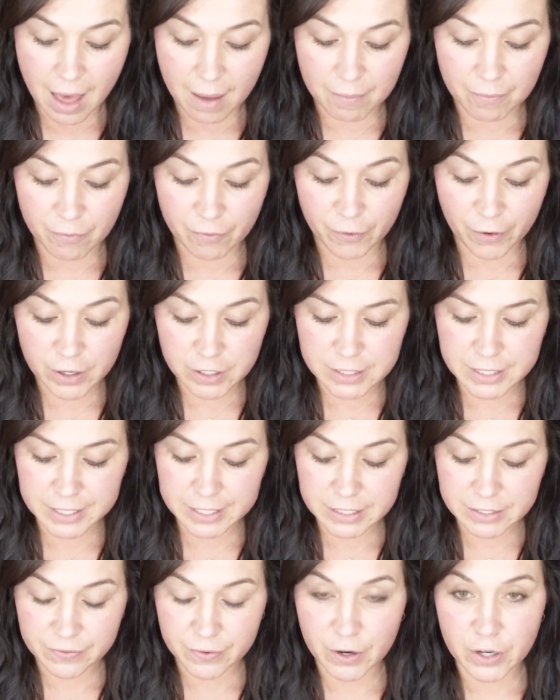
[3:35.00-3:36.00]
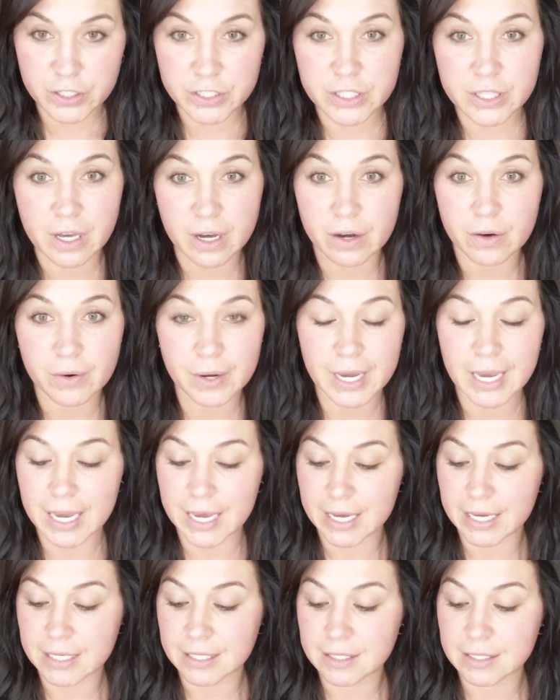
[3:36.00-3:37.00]
First things first though
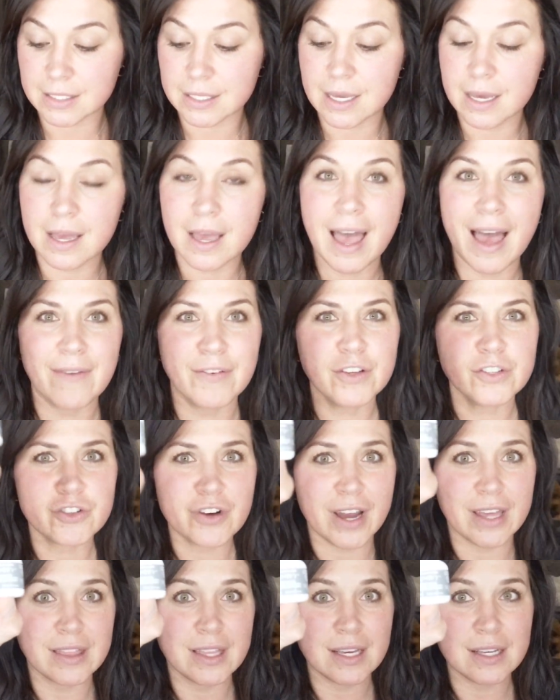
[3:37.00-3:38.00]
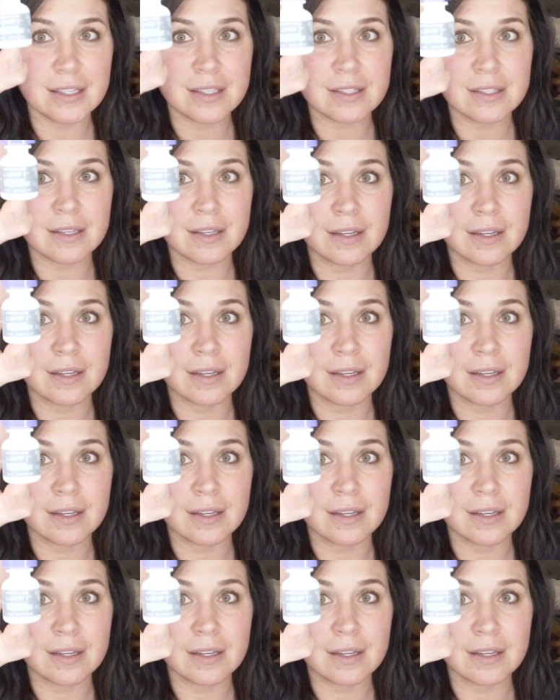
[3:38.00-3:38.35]
is, have you tried these?